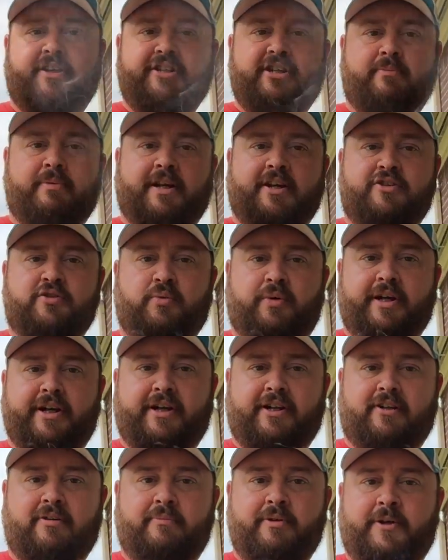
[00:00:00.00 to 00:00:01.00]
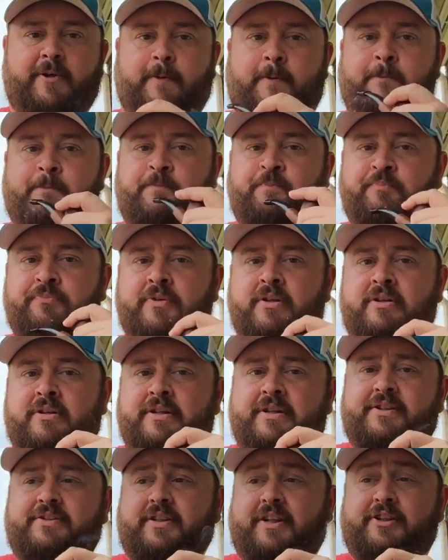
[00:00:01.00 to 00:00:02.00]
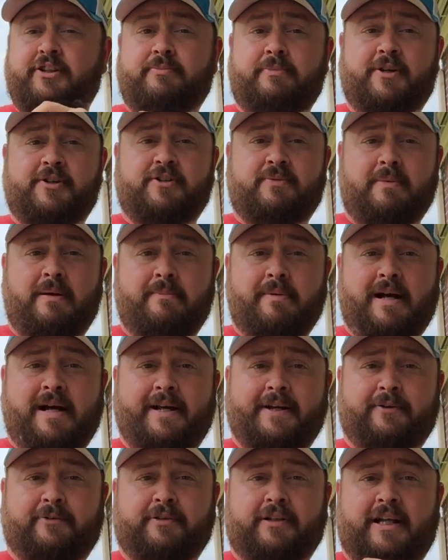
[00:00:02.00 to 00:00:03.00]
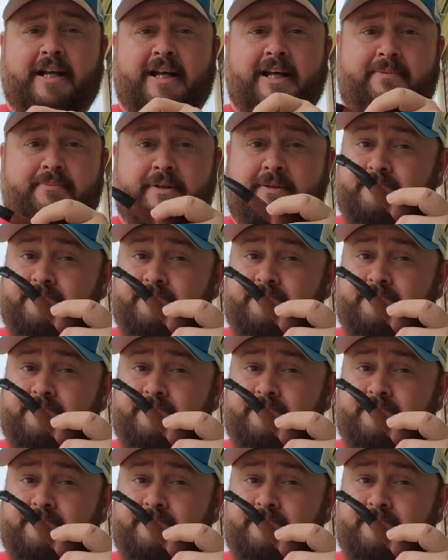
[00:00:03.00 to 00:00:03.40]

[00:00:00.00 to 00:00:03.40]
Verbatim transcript: run you about a $20 bill. So I do most of my buying online,